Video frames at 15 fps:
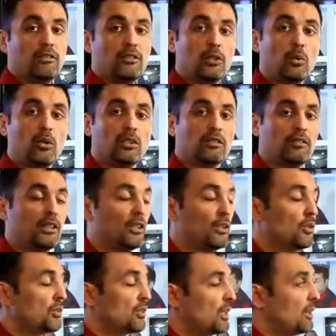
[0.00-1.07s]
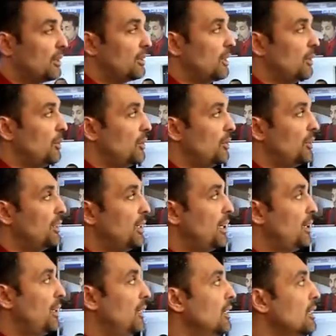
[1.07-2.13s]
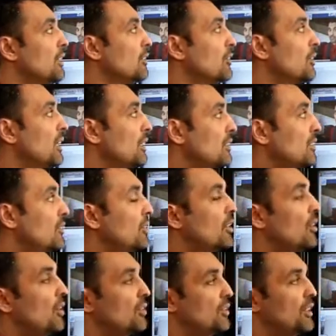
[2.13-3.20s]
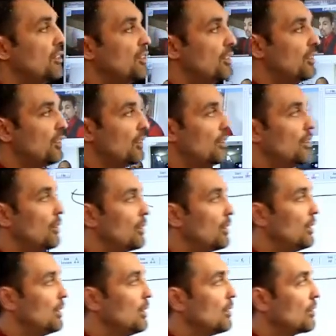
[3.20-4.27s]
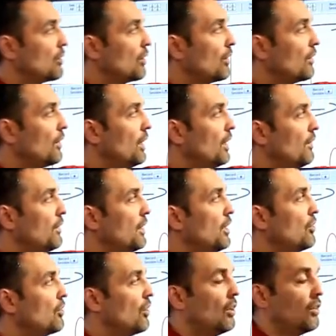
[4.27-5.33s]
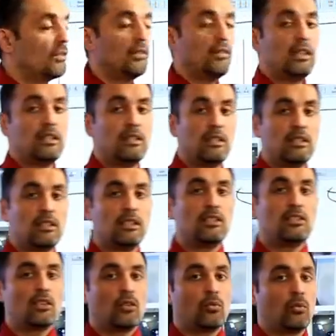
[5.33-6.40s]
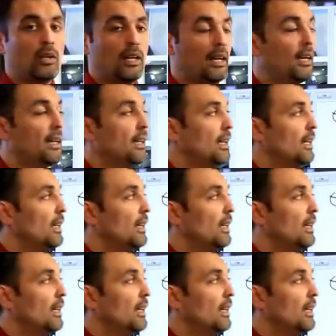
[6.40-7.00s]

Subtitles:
view all the videos that were undertaken. So that's the record session. Another sort of feature of the VCC software